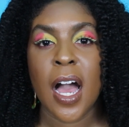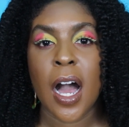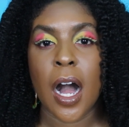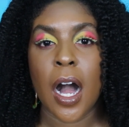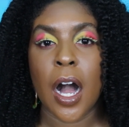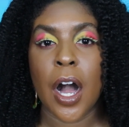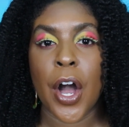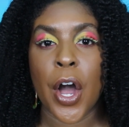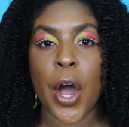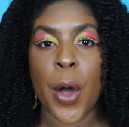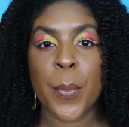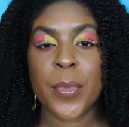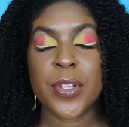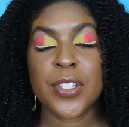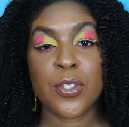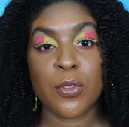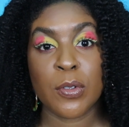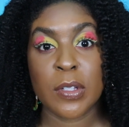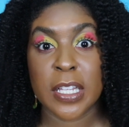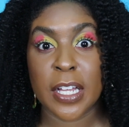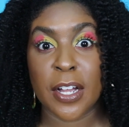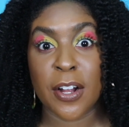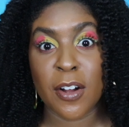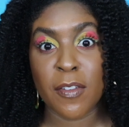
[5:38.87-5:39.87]
to
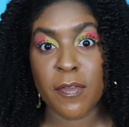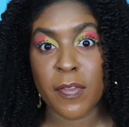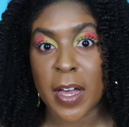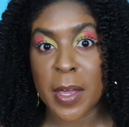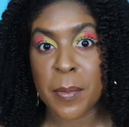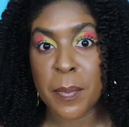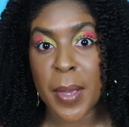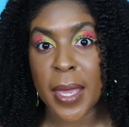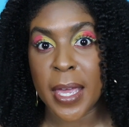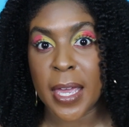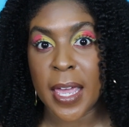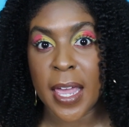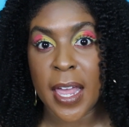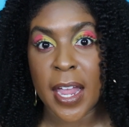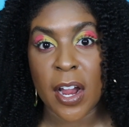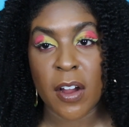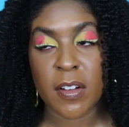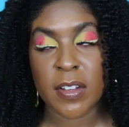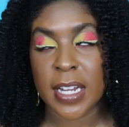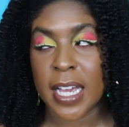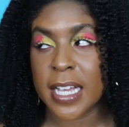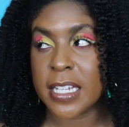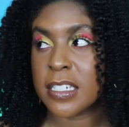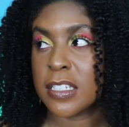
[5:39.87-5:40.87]
clarify my hair,
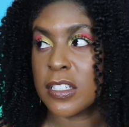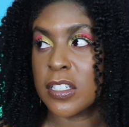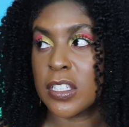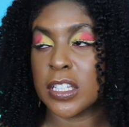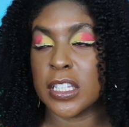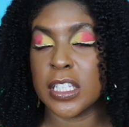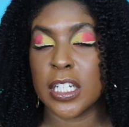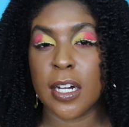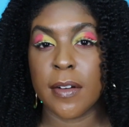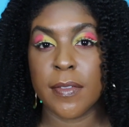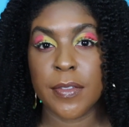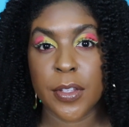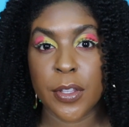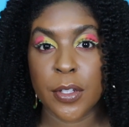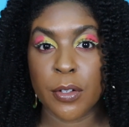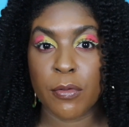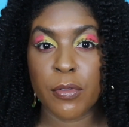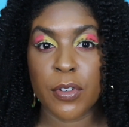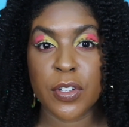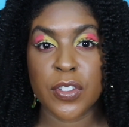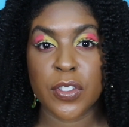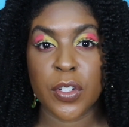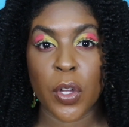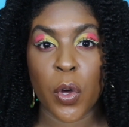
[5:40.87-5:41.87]
and I actually love the
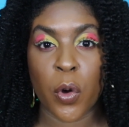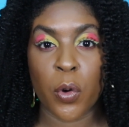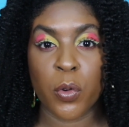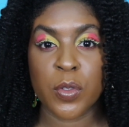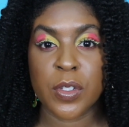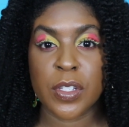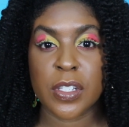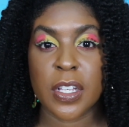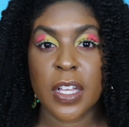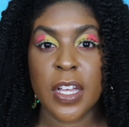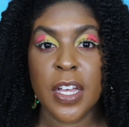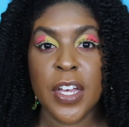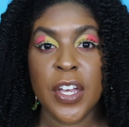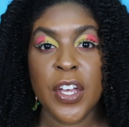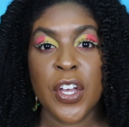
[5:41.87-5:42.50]
results.